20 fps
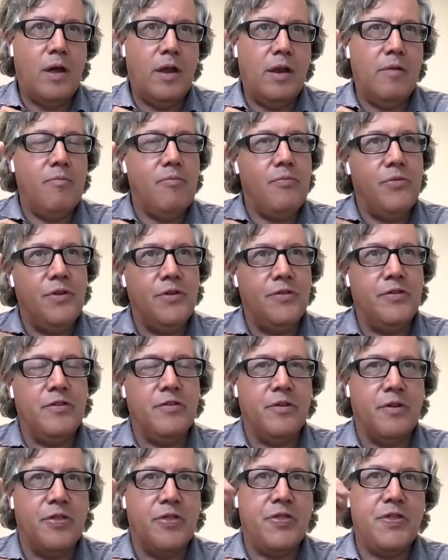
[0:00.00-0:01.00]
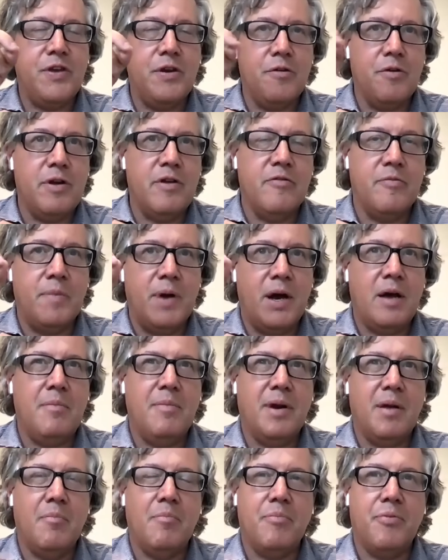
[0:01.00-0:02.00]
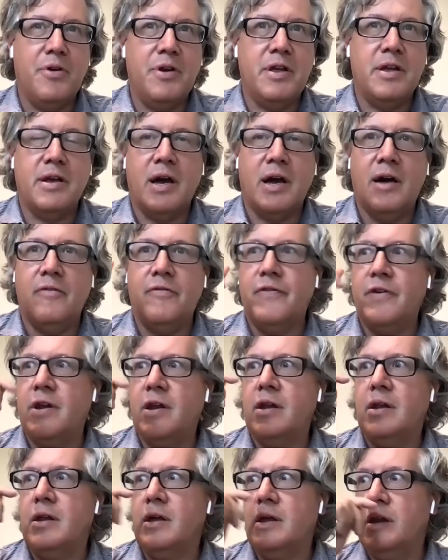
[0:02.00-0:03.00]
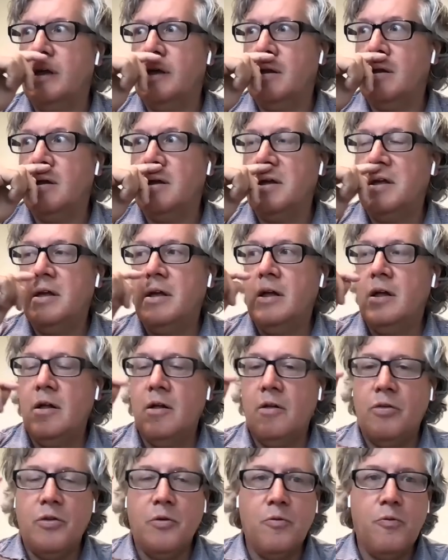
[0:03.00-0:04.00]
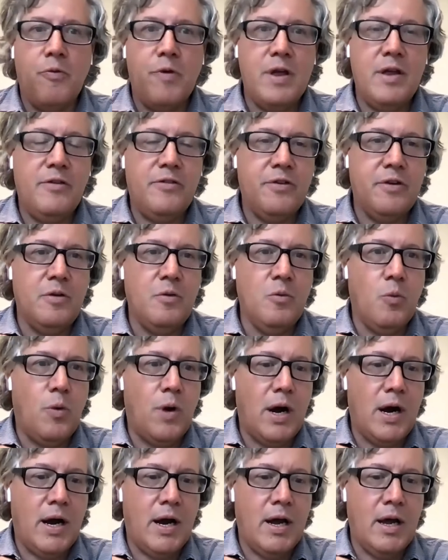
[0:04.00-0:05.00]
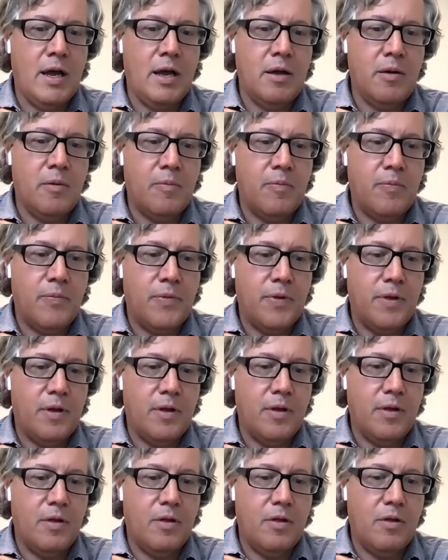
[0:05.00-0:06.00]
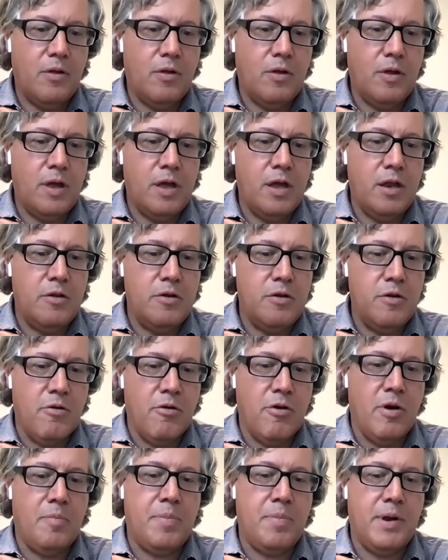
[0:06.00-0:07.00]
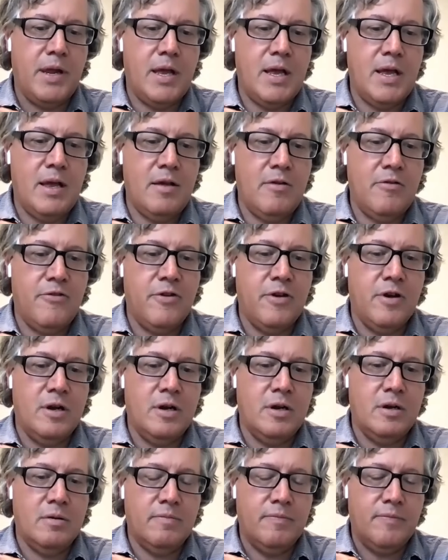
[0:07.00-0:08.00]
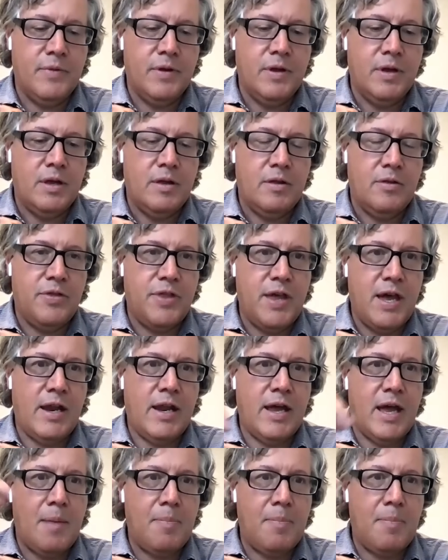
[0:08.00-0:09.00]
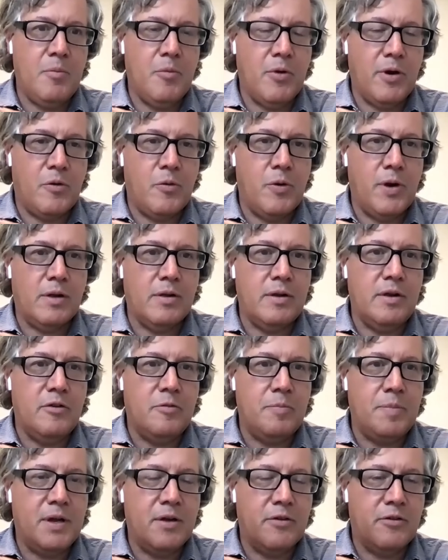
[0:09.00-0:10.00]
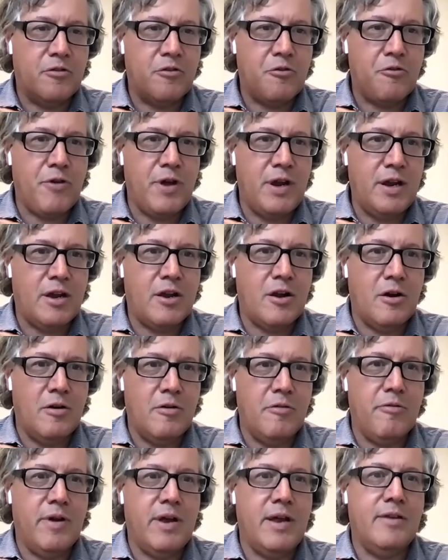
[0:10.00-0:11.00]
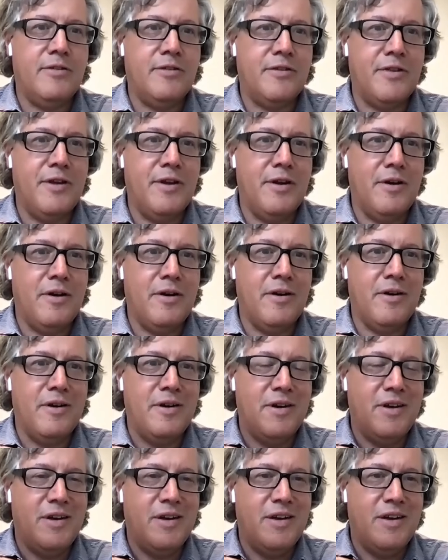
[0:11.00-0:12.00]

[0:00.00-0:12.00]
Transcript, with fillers: and this is a theory of mine, but I'm pretty confident in it. The reason why in Europe and Asia that happened more quickly is because credit card rates there